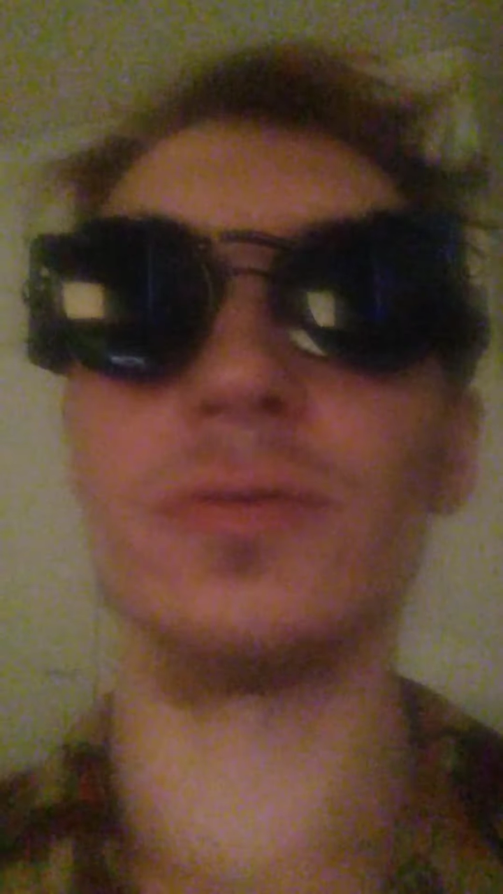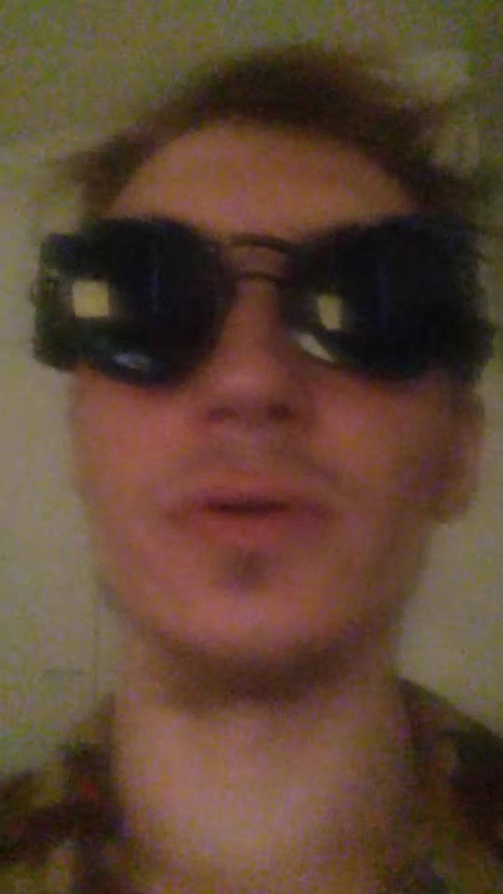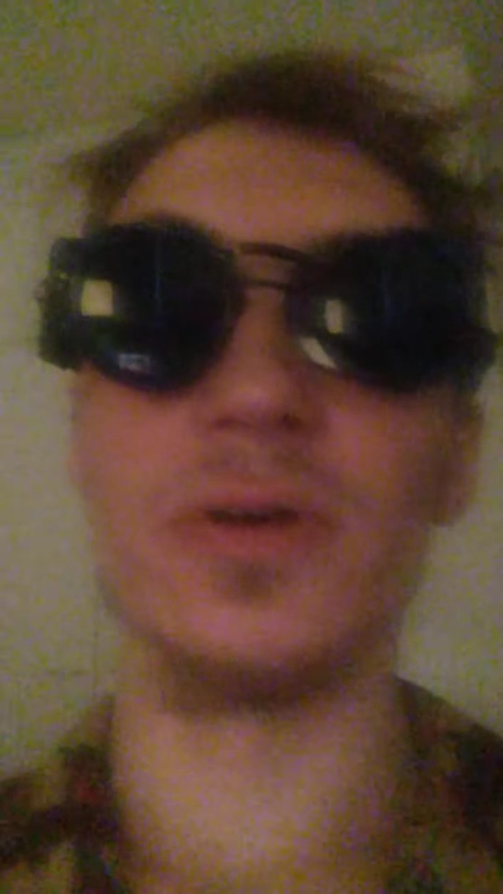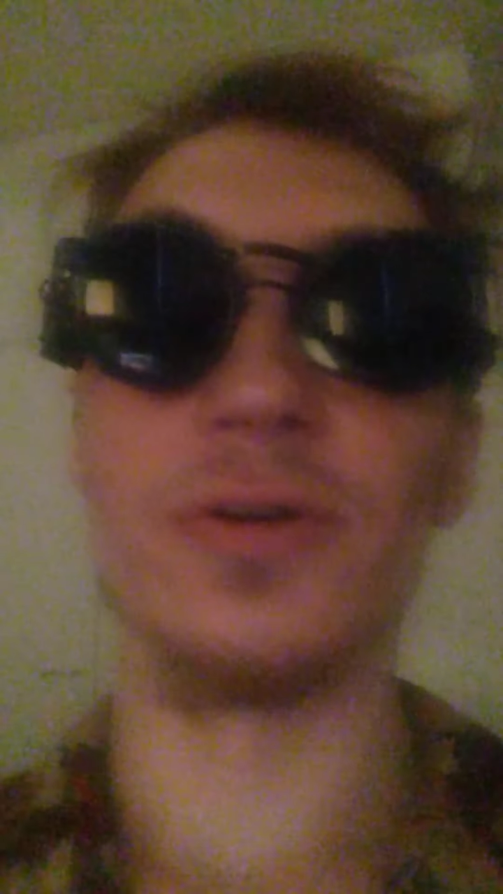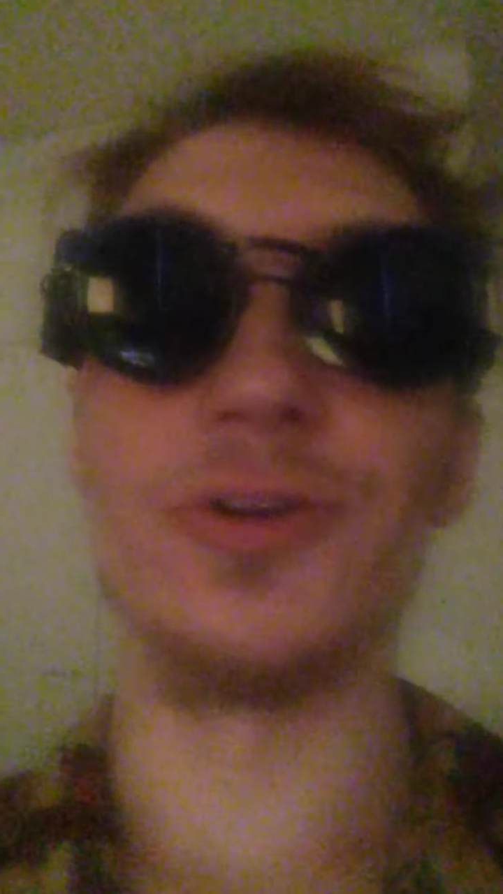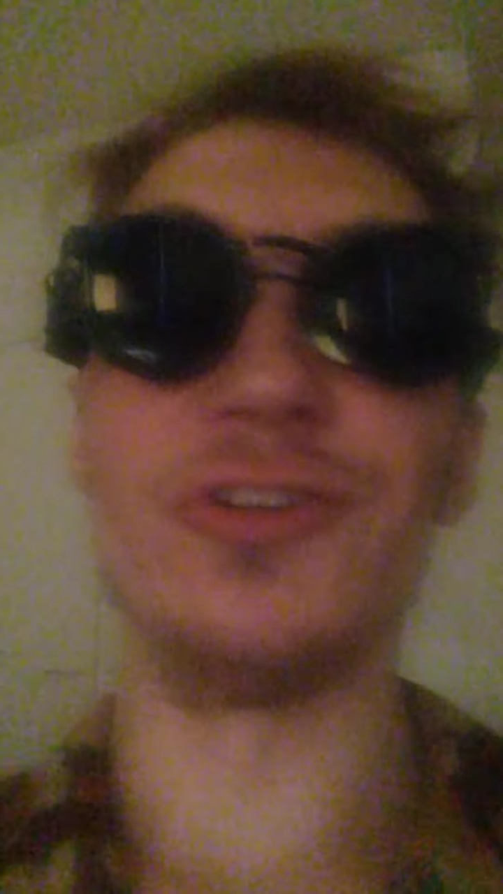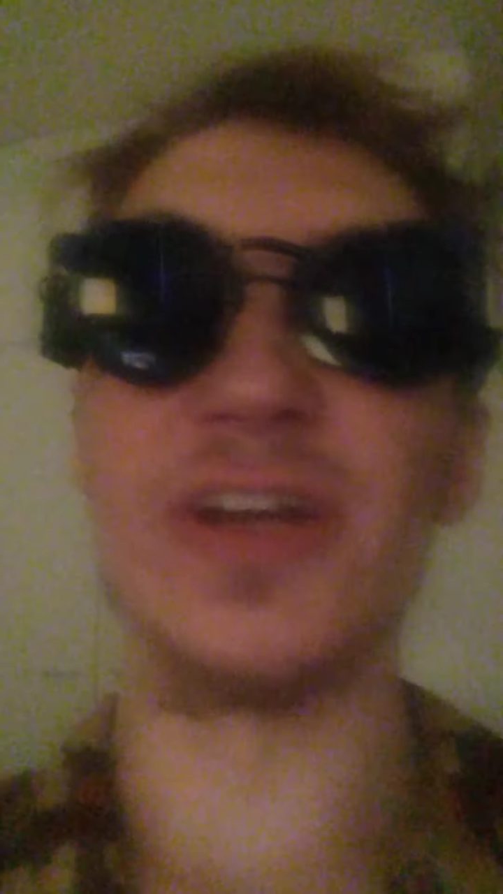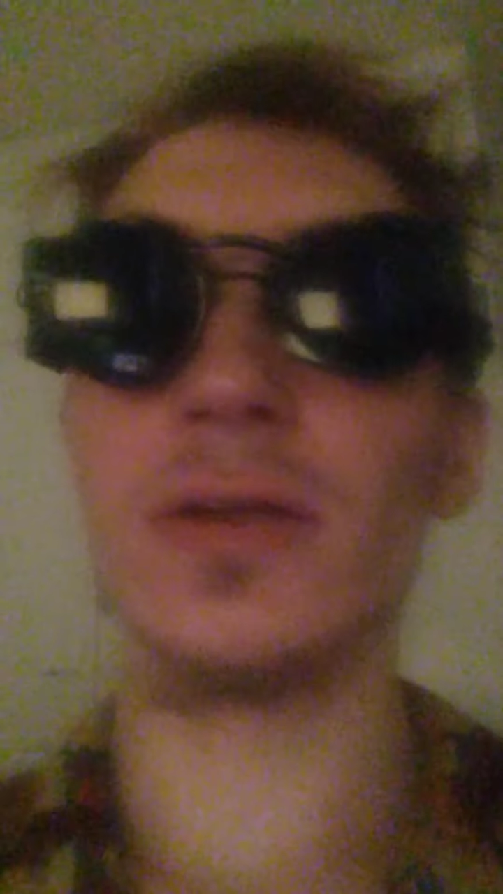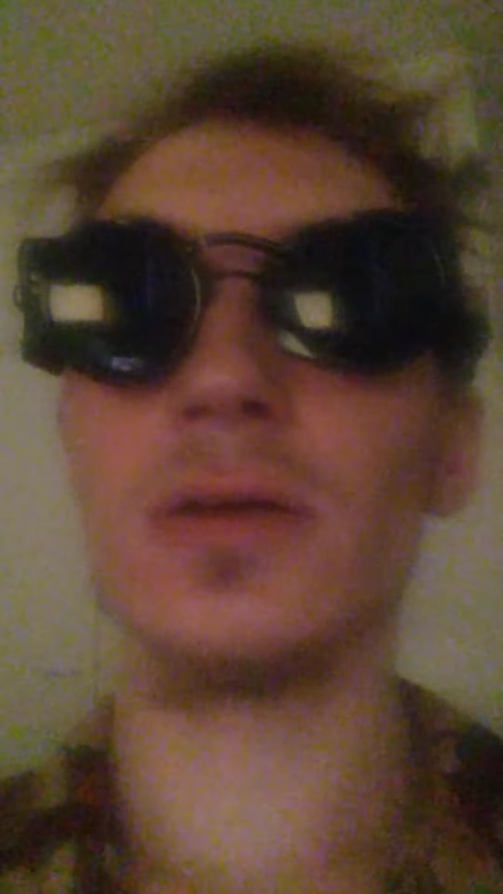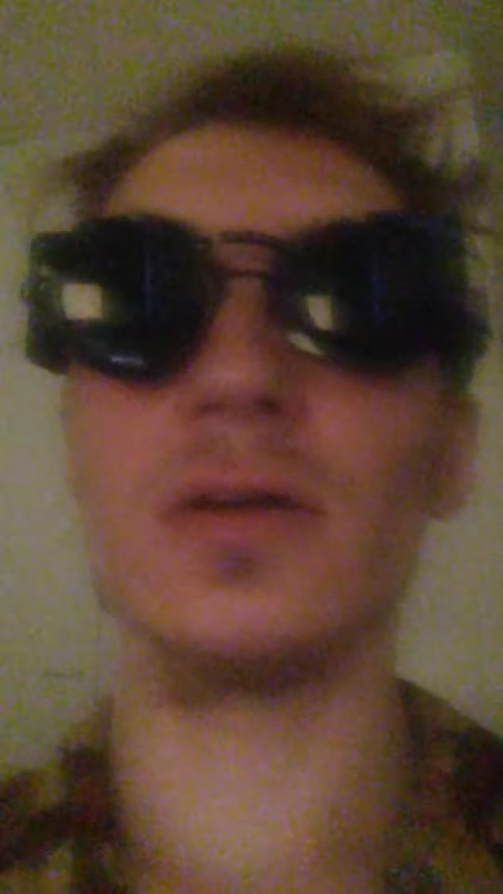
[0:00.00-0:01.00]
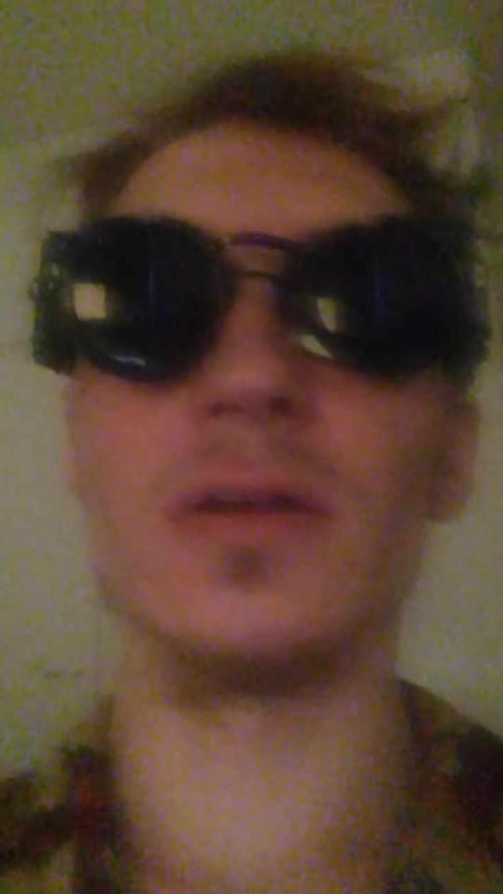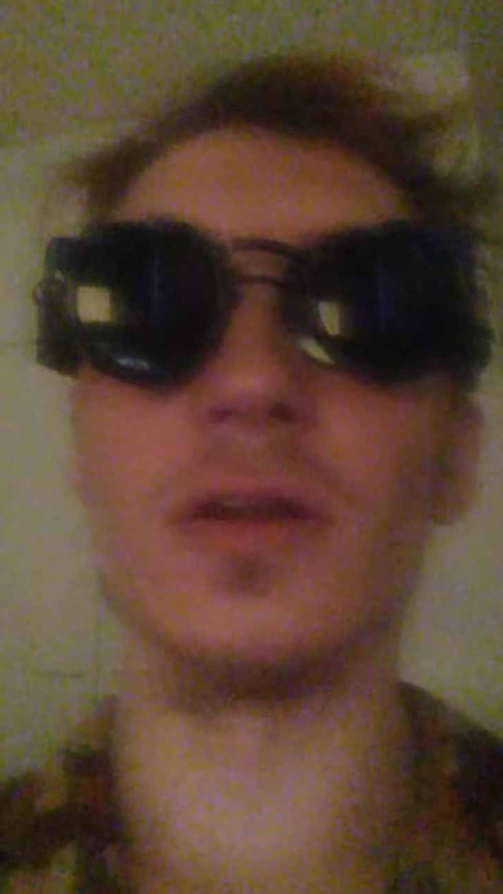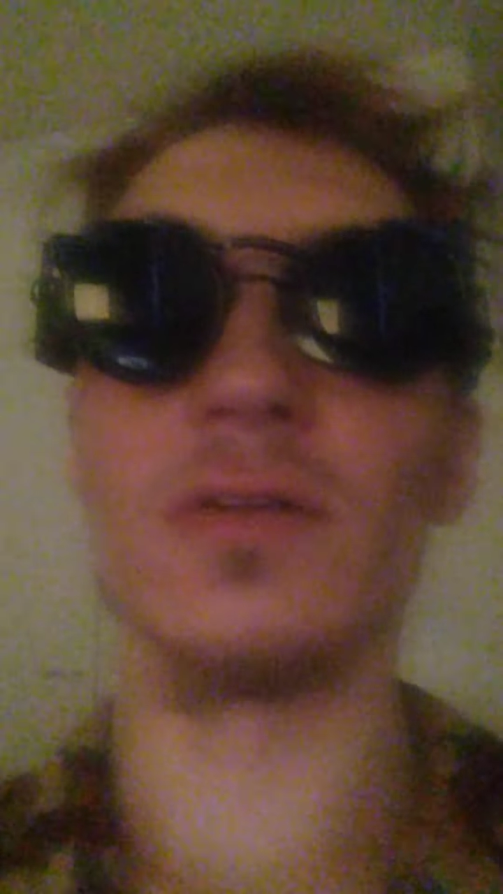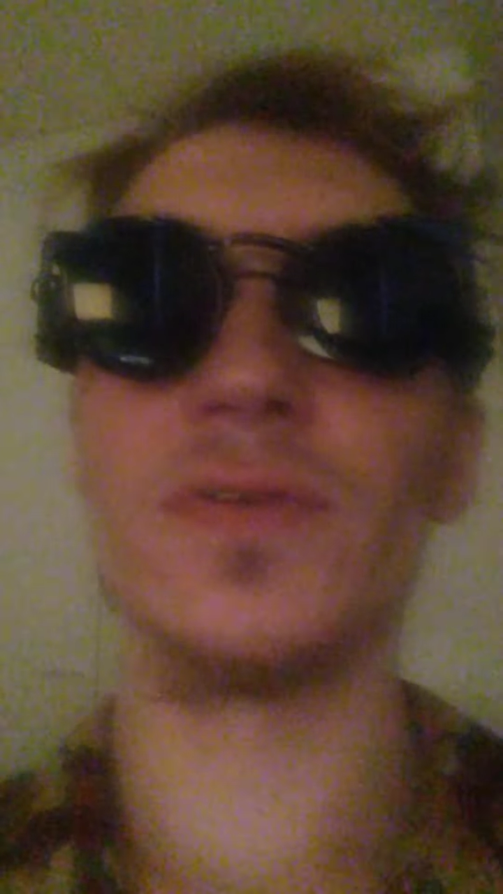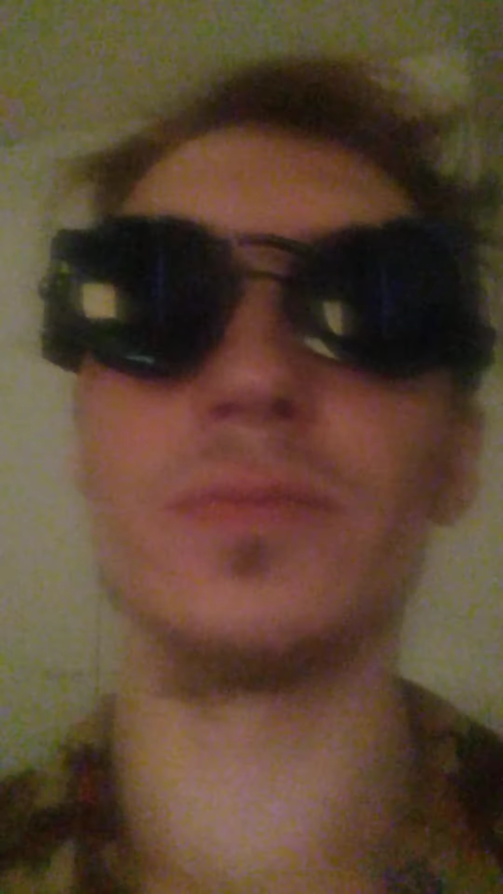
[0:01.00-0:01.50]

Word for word: uh, real love